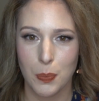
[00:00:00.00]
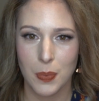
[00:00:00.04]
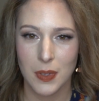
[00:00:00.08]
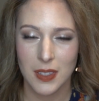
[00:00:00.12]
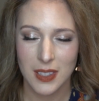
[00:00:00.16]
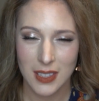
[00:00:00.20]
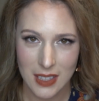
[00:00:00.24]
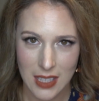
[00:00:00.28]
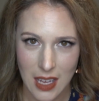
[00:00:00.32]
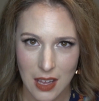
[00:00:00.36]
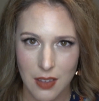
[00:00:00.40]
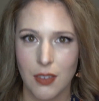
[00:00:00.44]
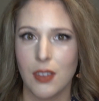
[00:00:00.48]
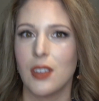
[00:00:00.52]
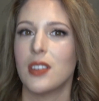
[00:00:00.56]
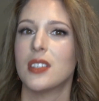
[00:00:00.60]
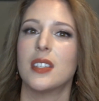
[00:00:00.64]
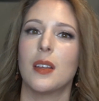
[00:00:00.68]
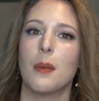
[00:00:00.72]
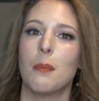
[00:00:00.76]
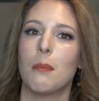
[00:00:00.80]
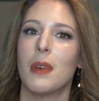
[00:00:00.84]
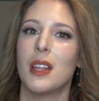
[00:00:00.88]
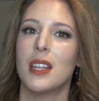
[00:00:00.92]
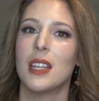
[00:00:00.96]
save you
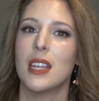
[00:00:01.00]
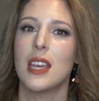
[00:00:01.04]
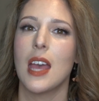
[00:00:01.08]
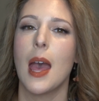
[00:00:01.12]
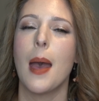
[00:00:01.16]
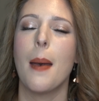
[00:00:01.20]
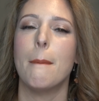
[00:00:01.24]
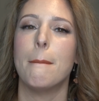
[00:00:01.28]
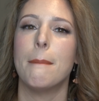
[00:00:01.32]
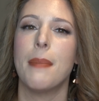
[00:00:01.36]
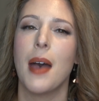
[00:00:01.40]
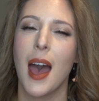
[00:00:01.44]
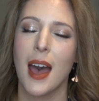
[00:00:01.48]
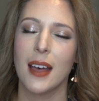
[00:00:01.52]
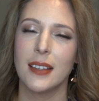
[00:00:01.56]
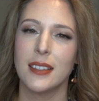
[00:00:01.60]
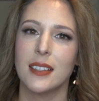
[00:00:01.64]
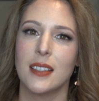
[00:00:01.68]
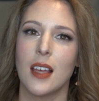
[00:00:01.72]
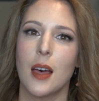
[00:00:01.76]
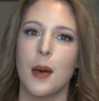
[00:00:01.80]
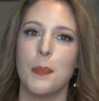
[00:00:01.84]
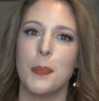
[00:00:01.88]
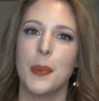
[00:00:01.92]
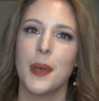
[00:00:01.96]
some money and
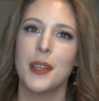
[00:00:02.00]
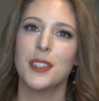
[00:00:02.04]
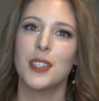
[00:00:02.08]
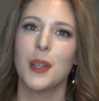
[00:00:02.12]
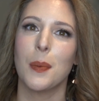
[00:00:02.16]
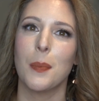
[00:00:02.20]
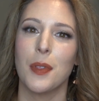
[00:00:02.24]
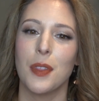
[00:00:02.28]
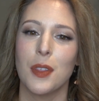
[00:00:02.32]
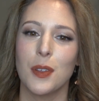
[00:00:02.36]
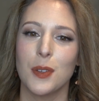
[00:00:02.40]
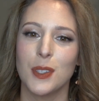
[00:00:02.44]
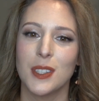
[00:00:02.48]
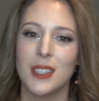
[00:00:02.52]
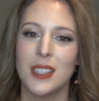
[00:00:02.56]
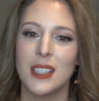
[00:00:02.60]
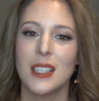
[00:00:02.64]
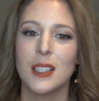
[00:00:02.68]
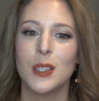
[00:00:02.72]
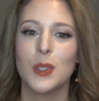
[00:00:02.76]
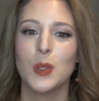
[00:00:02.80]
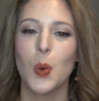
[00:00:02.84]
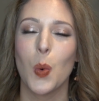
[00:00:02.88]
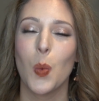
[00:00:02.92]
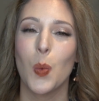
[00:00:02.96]
pass up some of those
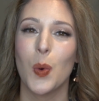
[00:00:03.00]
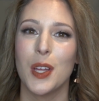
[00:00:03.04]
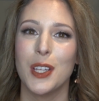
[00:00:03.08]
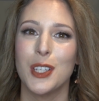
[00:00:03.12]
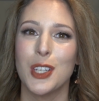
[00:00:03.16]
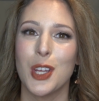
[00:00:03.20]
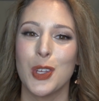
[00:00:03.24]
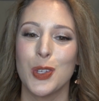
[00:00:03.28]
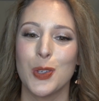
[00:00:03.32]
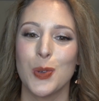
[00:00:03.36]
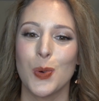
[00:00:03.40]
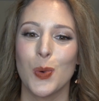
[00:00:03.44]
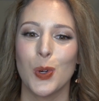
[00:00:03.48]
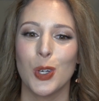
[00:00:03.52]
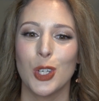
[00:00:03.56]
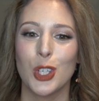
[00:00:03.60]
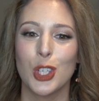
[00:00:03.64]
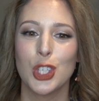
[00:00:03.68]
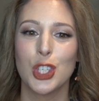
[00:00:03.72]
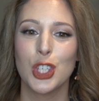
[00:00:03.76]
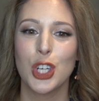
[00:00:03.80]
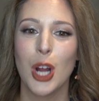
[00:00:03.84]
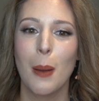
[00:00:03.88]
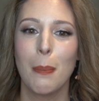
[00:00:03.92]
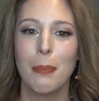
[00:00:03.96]
things when you're
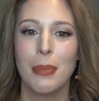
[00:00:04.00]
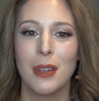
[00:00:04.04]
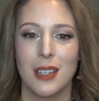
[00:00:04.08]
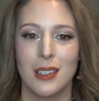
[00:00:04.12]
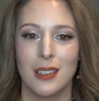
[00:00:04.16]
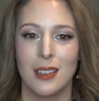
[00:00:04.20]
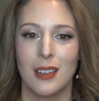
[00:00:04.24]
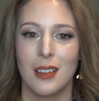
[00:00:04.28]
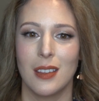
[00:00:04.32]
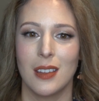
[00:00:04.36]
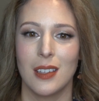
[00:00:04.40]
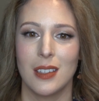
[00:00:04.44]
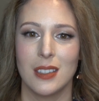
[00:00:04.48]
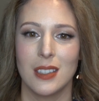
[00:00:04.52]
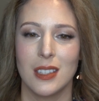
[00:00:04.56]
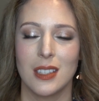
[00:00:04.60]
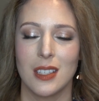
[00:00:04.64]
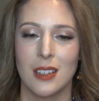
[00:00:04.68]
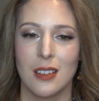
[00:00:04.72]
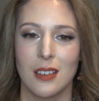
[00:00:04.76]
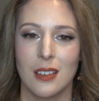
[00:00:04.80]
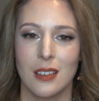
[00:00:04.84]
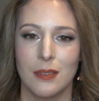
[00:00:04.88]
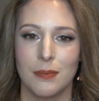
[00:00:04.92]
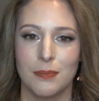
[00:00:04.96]
shopping this
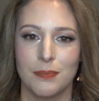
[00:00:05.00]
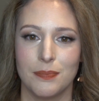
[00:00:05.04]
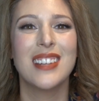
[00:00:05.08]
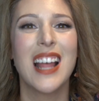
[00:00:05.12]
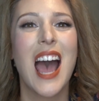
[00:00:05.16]
year.